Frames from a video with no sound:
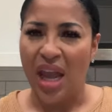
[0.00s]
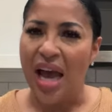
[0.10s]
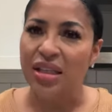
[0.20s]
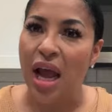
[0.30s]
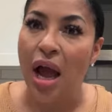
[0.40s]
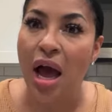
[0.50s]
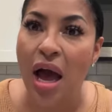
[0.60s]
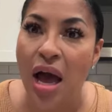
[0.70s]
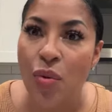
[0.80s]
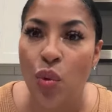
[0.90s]
I was like,
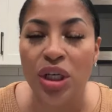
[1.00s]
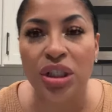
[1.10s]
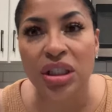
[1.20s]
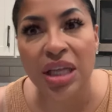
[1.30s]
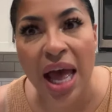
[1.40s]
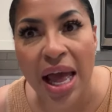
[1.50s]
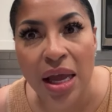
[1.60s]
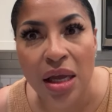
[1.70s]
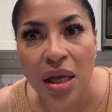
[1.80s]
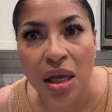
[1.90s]
huh? What she say?
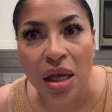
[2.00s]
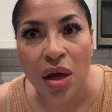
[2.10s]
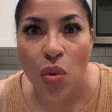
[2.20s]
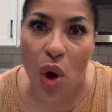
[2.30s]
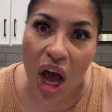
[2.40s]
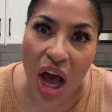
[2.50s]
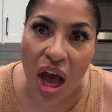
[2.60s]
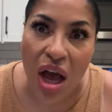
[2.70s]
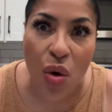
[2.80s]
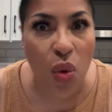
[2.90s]
What?
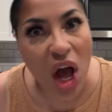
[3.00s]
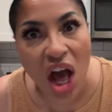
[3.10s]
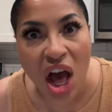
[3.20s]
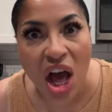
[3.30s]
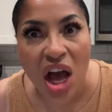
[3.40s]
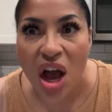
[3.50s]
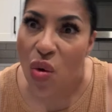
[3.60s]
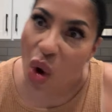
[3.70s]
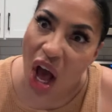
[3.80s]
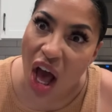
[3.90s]
What?
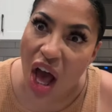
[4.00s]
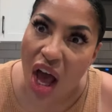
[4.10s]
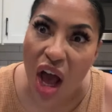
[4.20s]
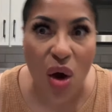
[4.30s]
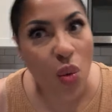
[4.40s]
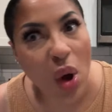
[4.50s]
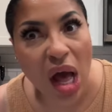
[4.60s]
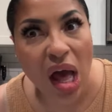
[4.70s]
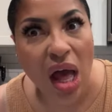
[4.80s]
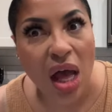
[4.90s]
What?
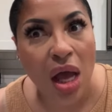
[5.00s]
What?